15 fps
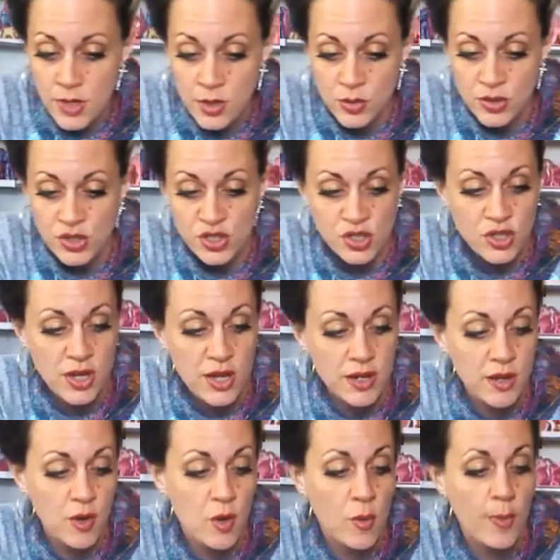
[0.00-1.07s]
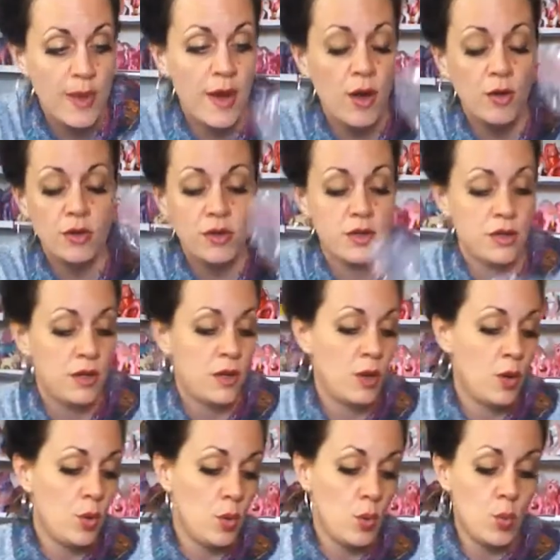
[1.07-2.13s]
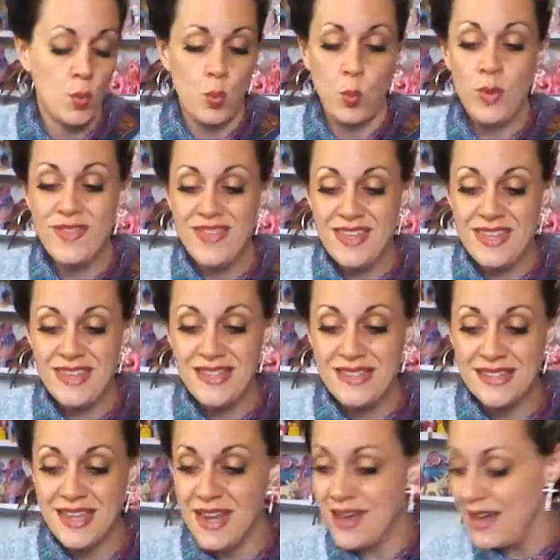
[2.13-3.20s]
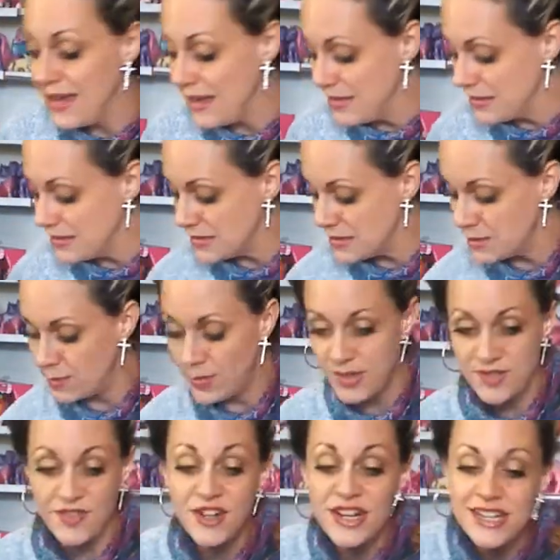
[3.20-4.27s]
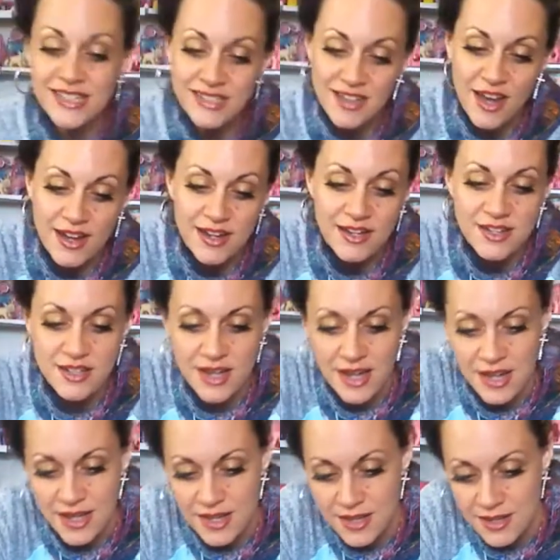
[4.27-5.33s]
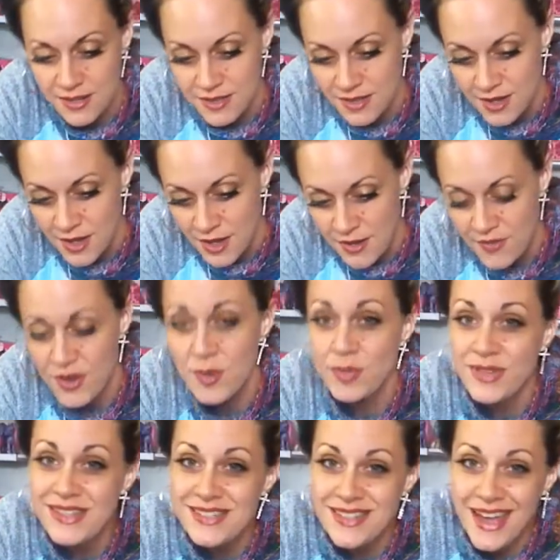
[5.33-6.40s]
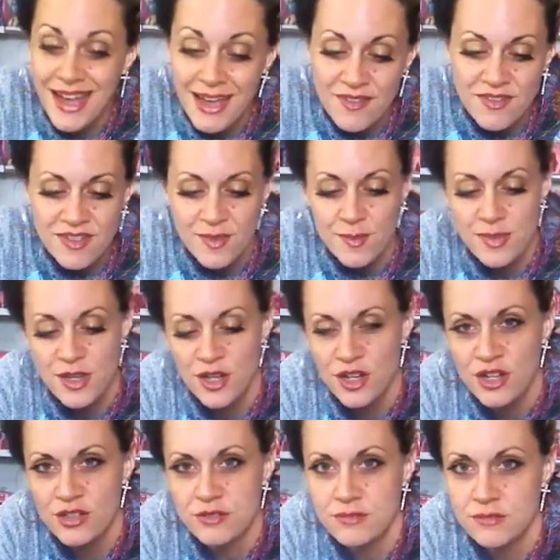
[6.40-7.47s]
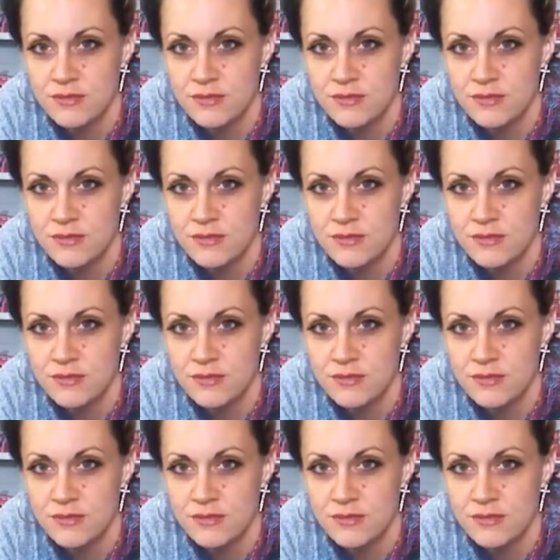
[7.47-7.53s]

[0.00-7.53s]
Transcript: Not really sure how to go about with these guys, but very excited and very pleased to have them here.